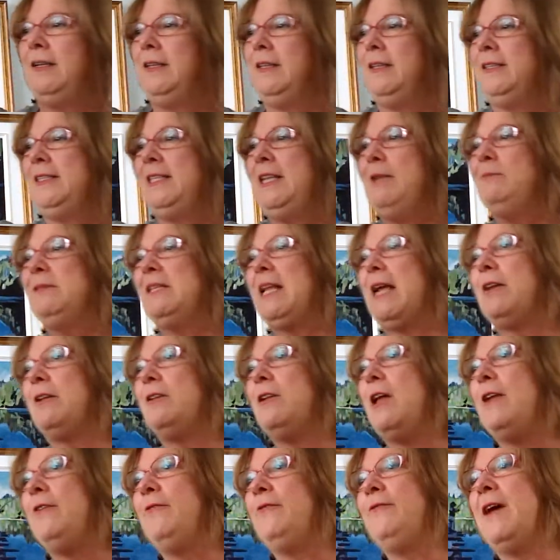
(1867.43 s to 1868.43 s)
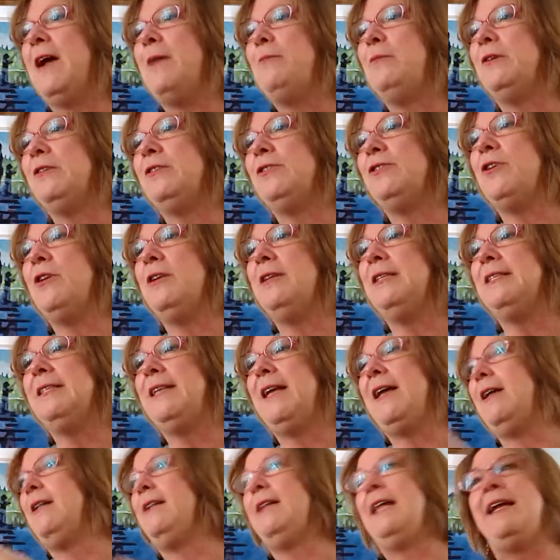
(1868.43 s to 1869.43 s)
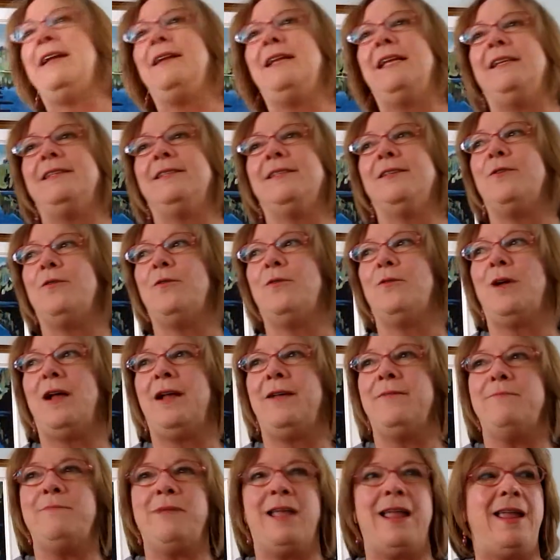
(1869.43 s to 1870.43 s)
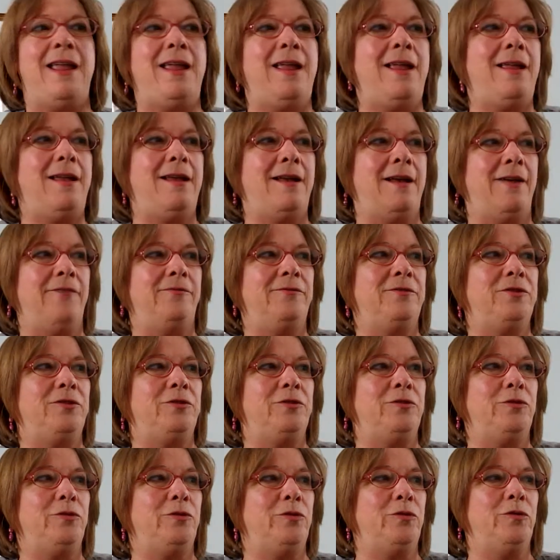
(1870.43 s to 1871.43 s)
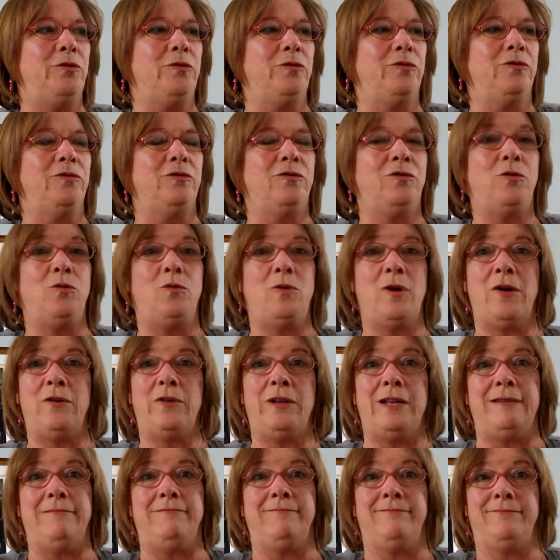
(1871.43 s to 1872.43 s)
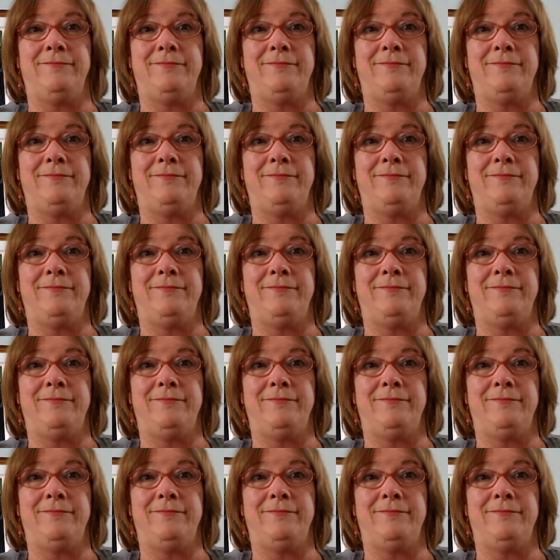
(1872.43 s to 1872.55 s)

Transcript: Seems like a lot of fabrics are on sale lately, so I may have to go out and,